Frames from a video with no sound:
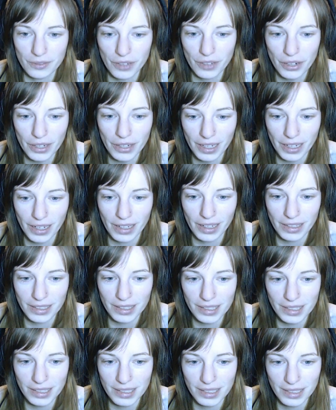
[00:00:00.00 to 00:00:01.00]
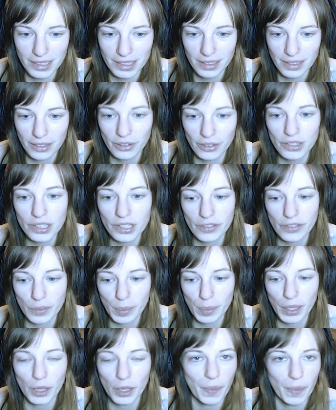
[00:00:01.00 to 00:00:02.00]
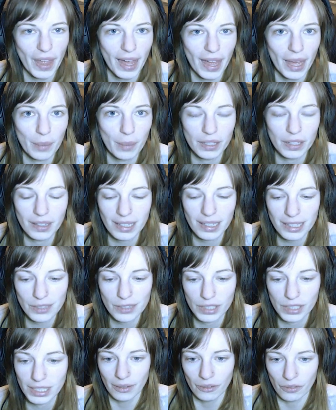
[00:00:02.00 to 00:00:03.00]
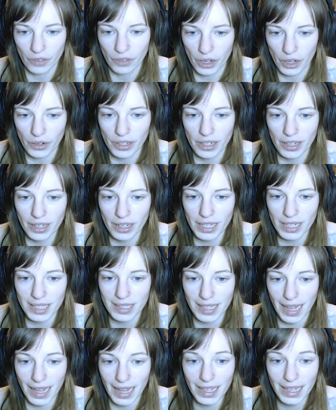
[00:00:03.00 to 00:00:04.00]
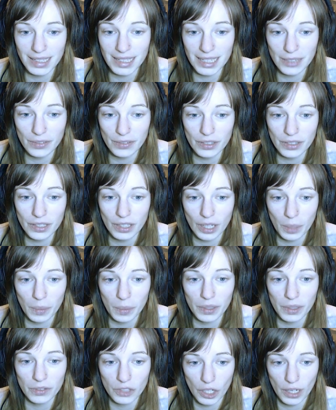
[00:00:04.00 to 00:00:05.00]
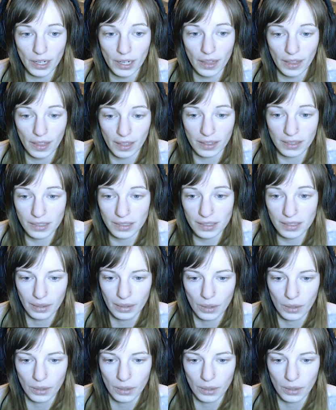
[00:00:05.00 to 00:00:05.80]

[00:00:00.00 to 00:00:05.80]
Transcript: Very nice. There's another bit up there, but that's fine. Very nice. And even a couple of shiny things.